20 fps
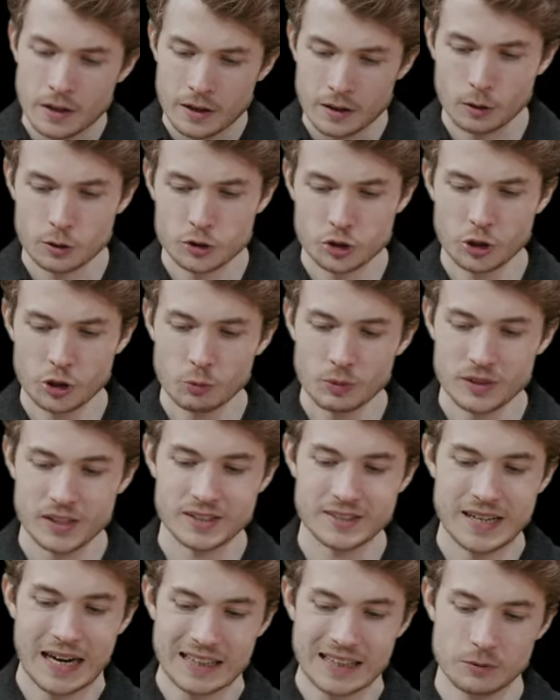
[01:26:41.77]
and I'll show you what,
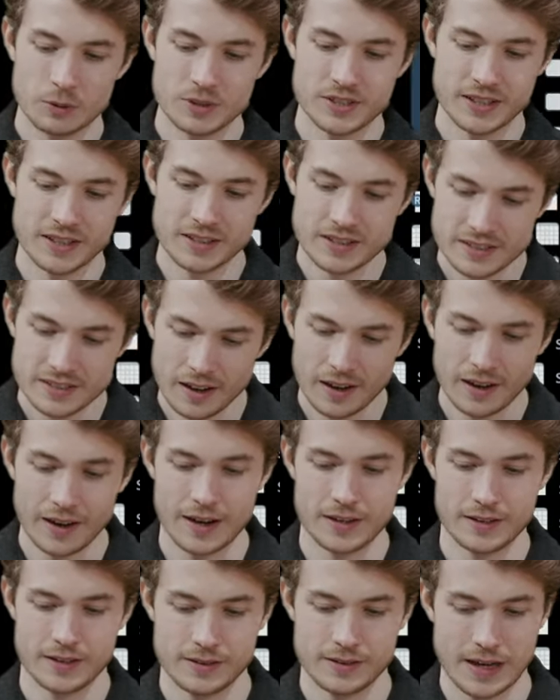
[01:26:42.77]
exactly what's
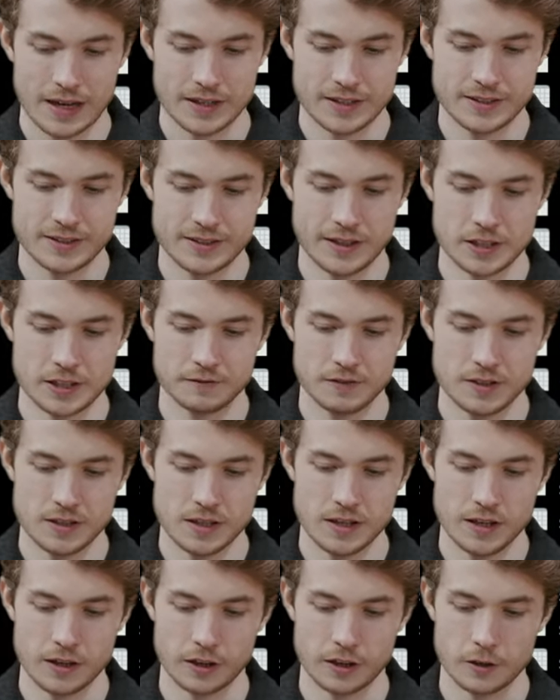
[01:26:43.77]
inside that CSV
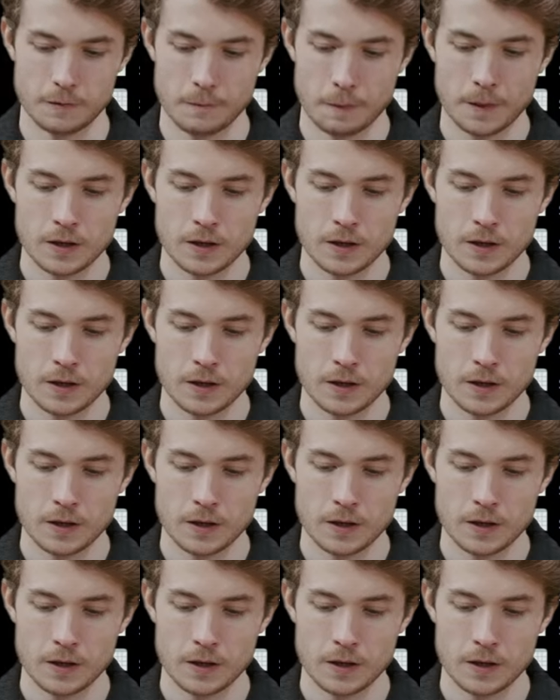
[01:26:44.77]
here.